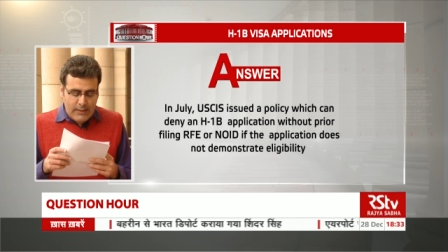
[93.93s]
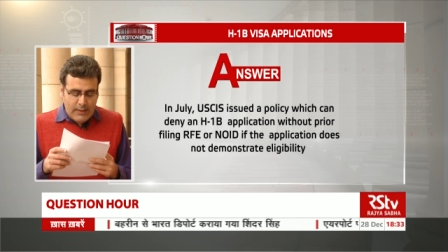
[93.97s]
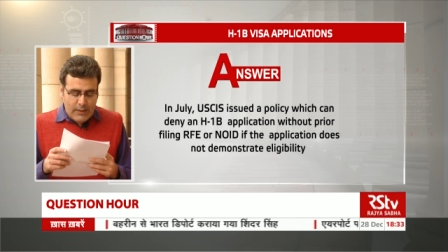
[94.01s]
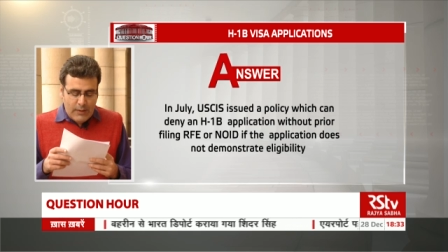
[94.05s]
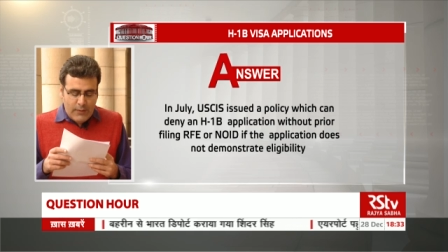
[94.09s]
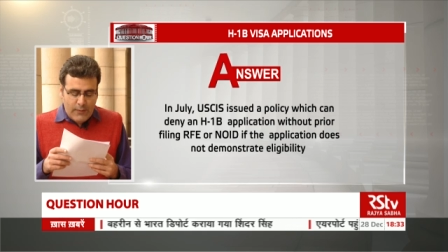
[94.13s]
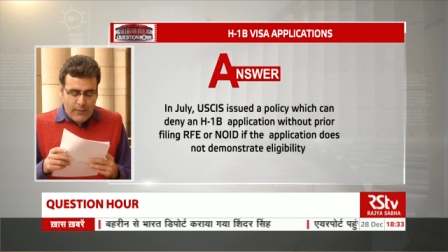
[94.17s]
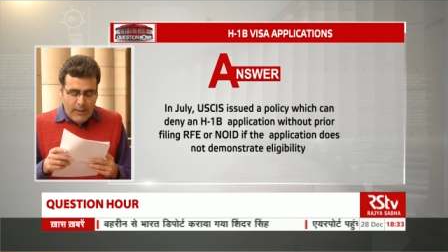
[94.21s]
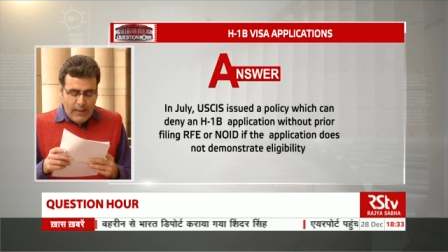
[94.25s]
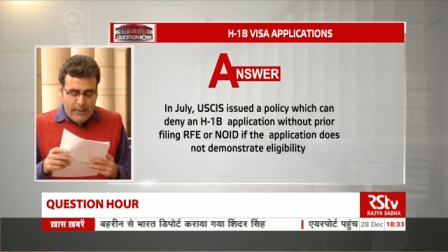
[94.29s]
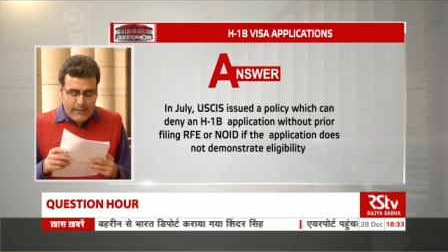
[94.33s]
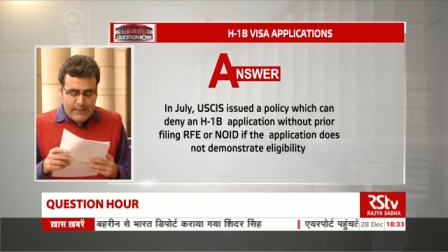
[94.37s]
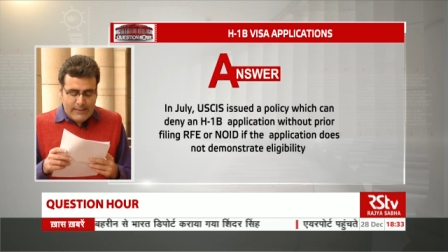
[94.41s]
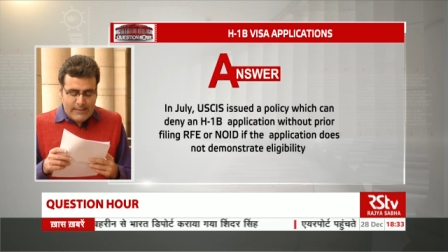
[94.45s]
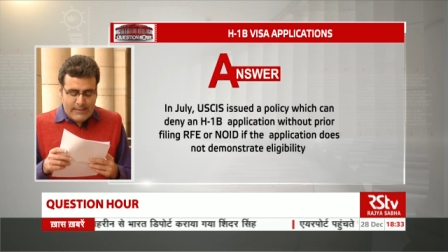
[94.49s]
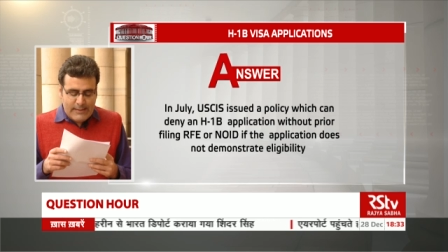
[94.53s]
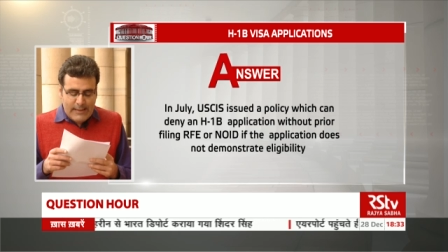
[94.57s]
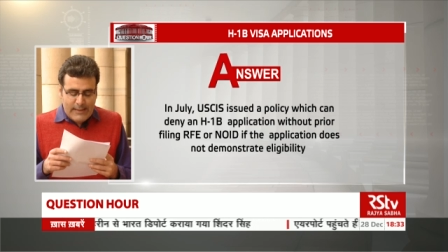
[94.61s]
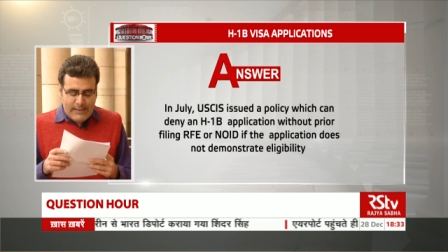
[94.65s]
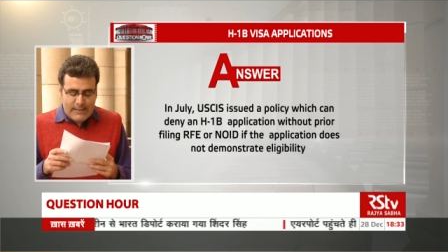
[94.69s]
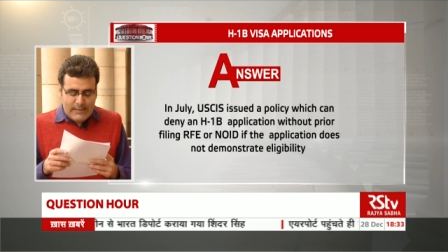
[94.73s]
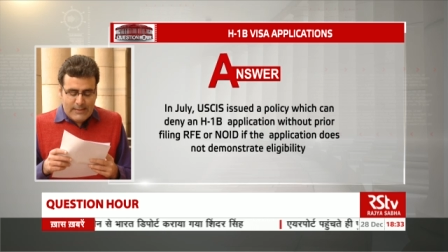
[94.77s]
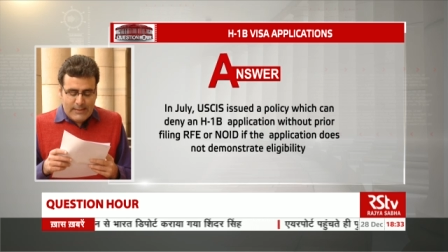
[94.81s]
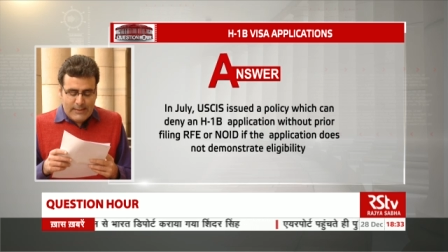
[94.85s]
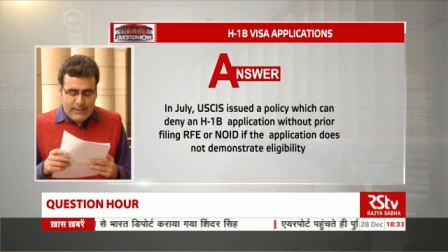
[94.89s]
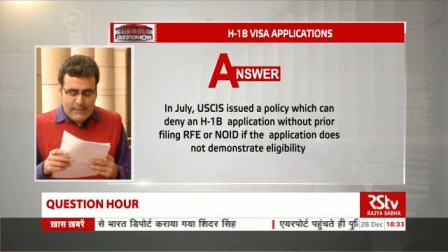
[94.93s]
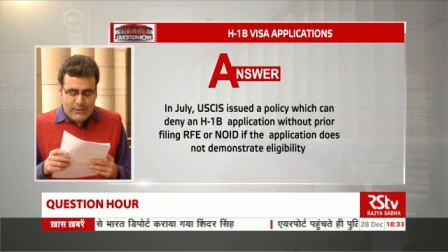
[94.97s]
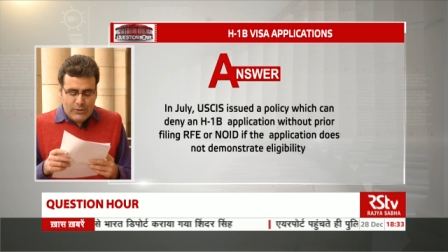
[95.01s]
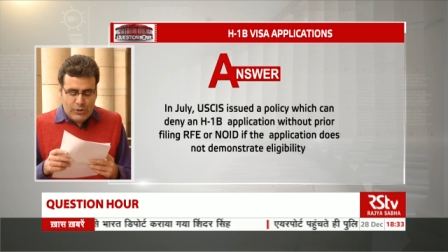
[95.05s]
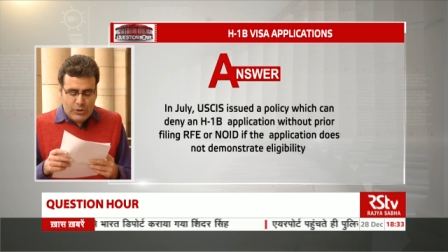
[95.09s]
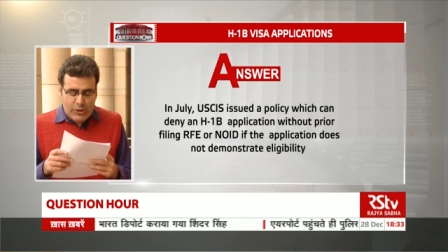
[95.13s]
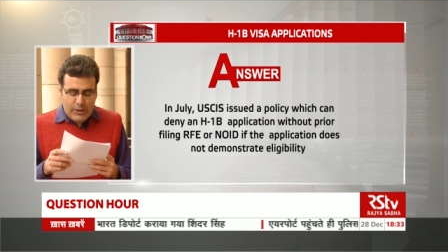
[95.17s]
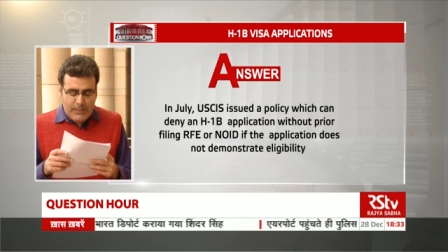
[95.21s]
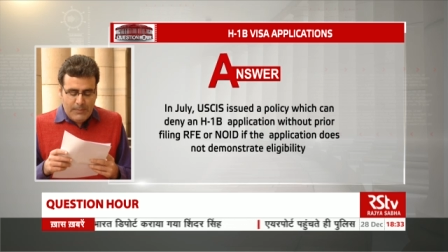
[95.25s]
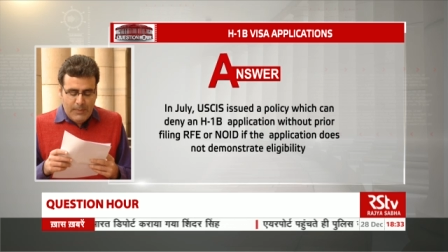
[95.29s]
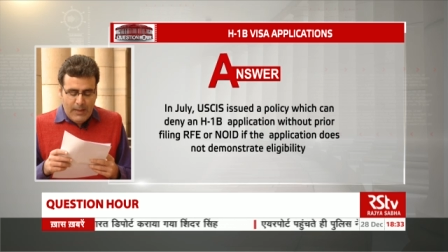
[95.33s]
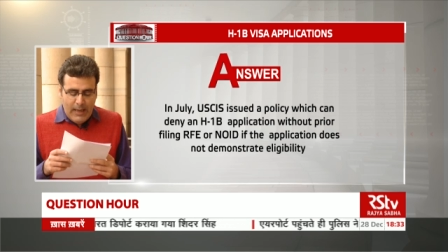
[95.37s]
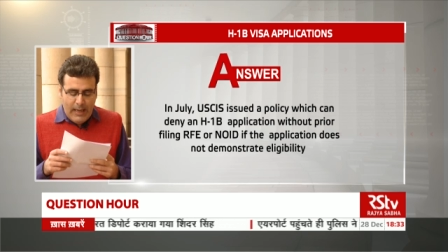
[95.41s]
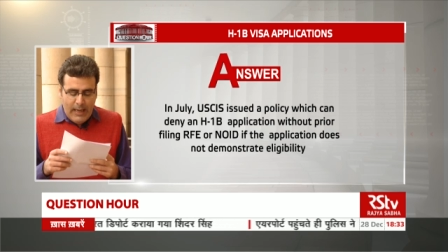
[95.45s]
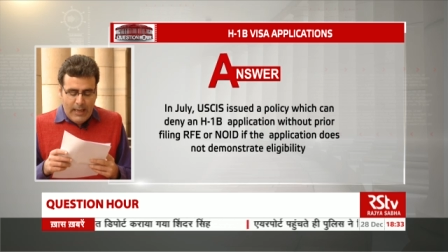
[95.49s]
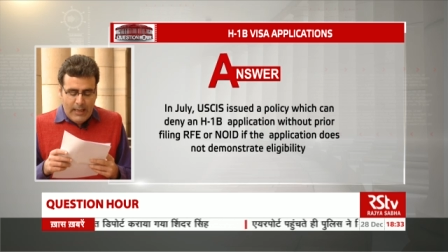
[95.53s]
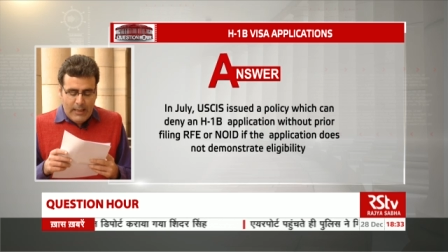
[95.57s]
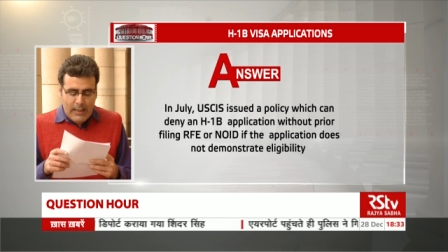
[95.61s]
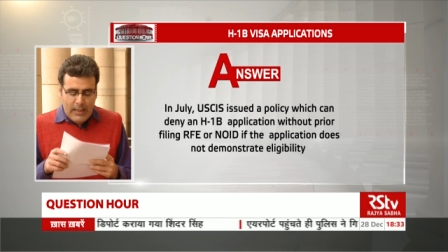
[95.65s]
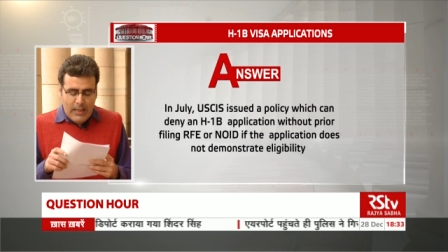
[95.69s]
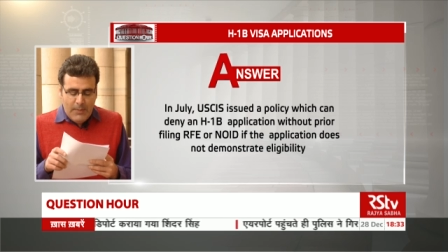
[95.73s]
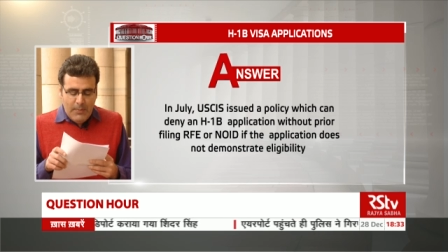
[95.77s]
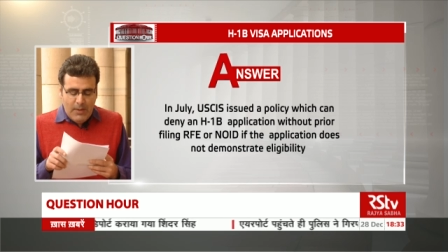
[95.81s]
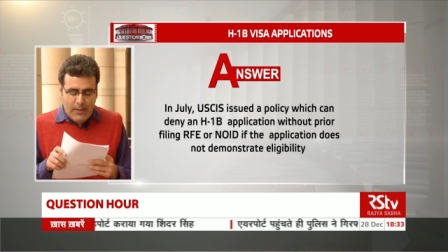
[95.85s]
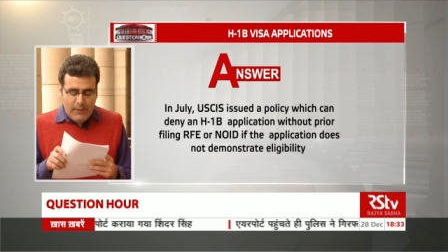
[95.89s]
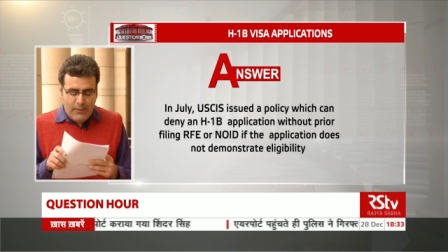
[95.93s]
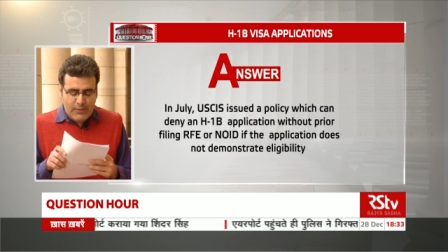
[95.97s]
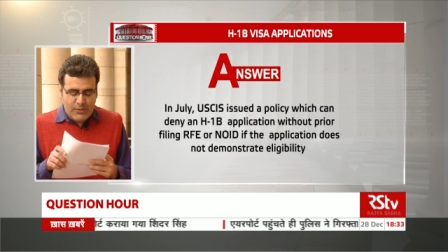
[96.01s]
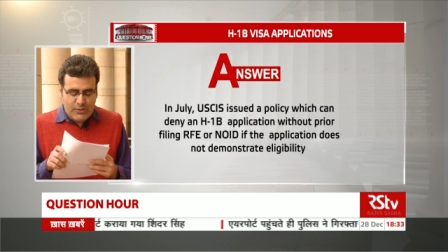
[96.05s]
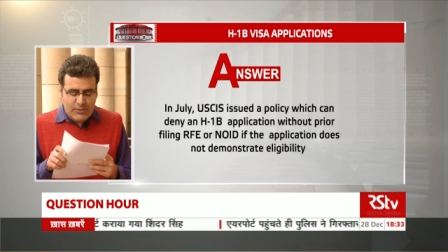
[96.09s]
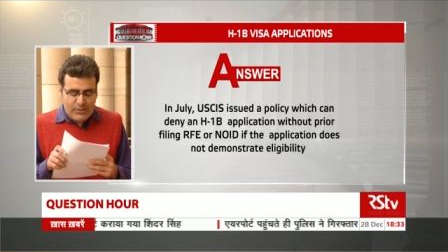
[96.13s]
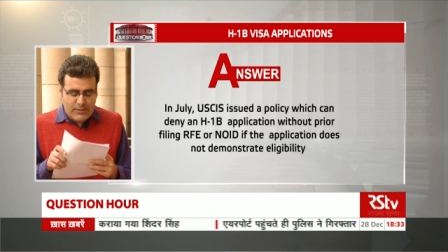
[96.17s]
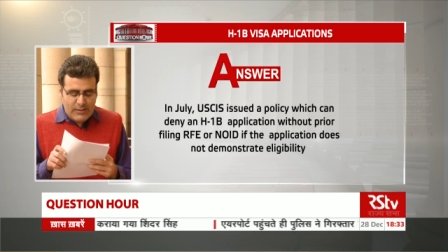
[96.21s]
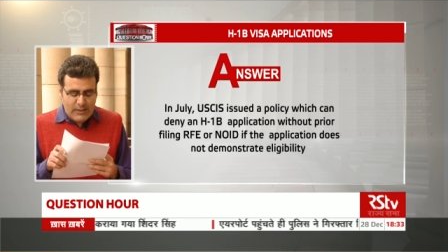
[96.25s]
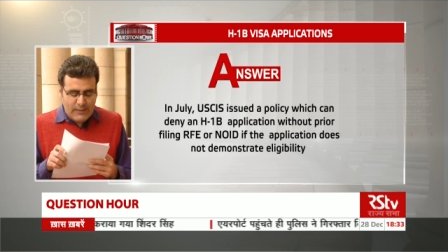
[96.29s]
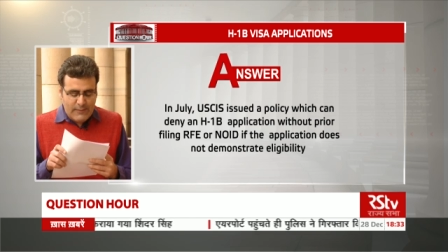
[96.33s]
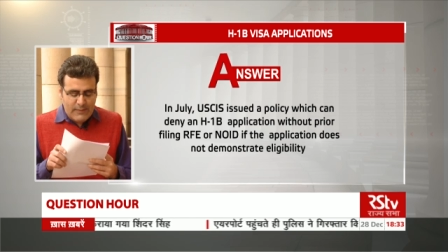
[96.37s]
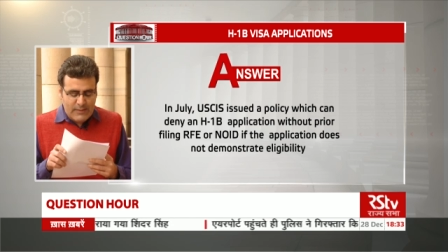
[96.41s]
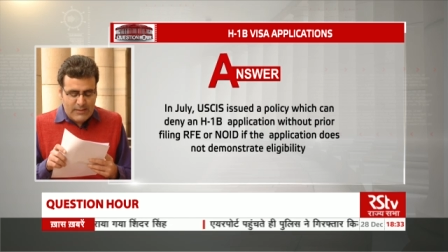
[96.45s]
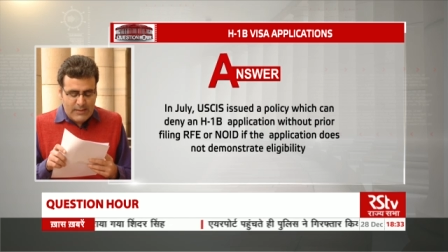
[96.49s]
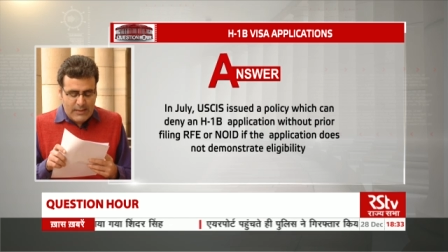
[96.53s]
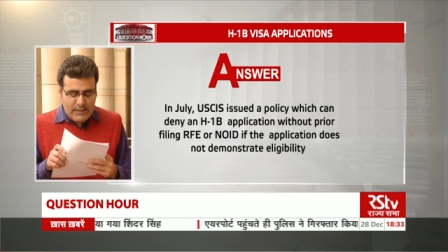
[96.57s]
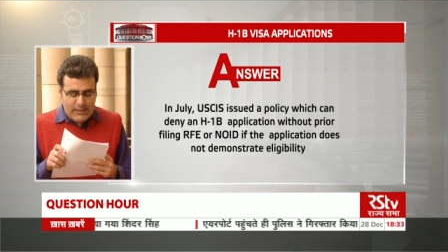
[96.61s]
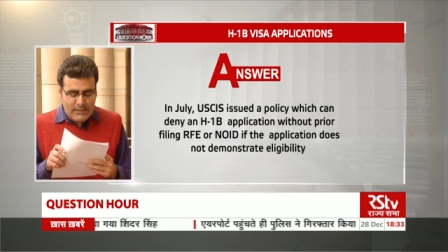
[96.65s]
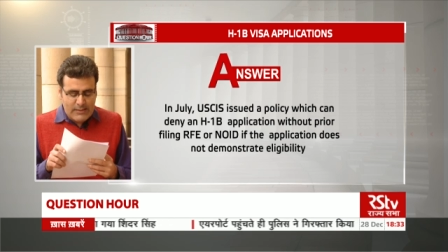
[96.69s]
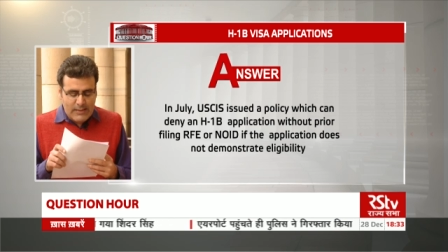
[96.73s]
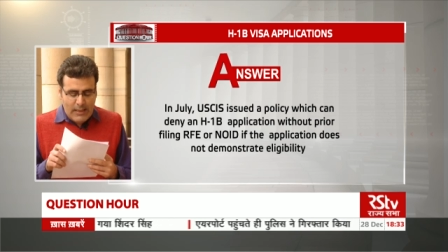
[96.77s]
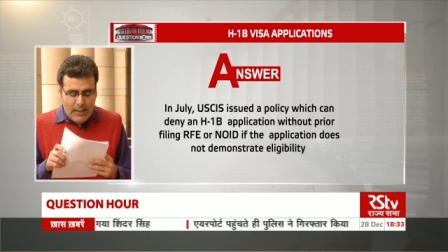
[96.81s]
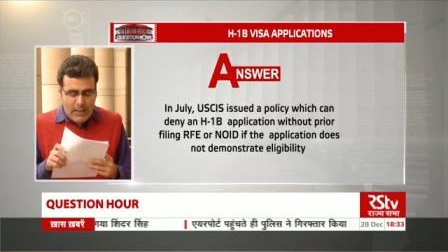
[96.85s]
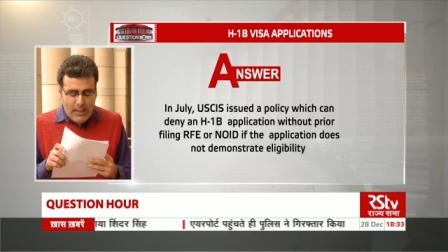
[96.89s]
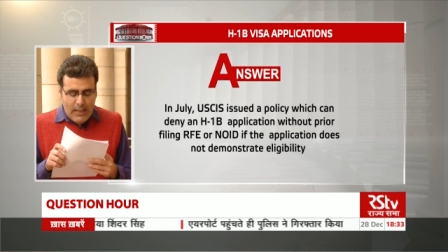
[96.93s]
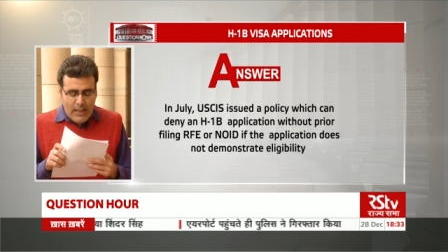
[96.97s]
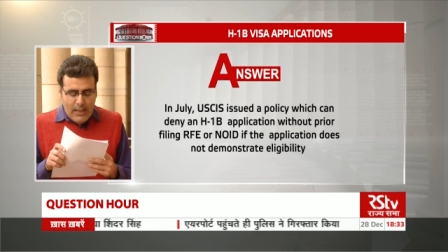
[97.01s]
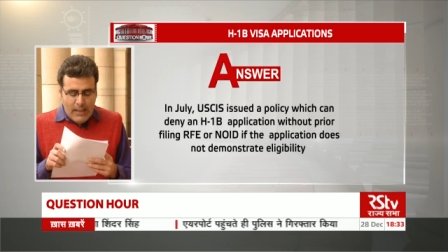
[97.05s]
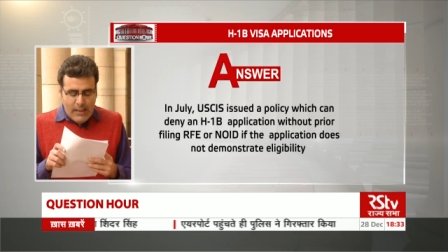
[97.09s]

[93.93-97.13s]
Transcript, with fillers: the United States Citizenship and Immigration Services uh,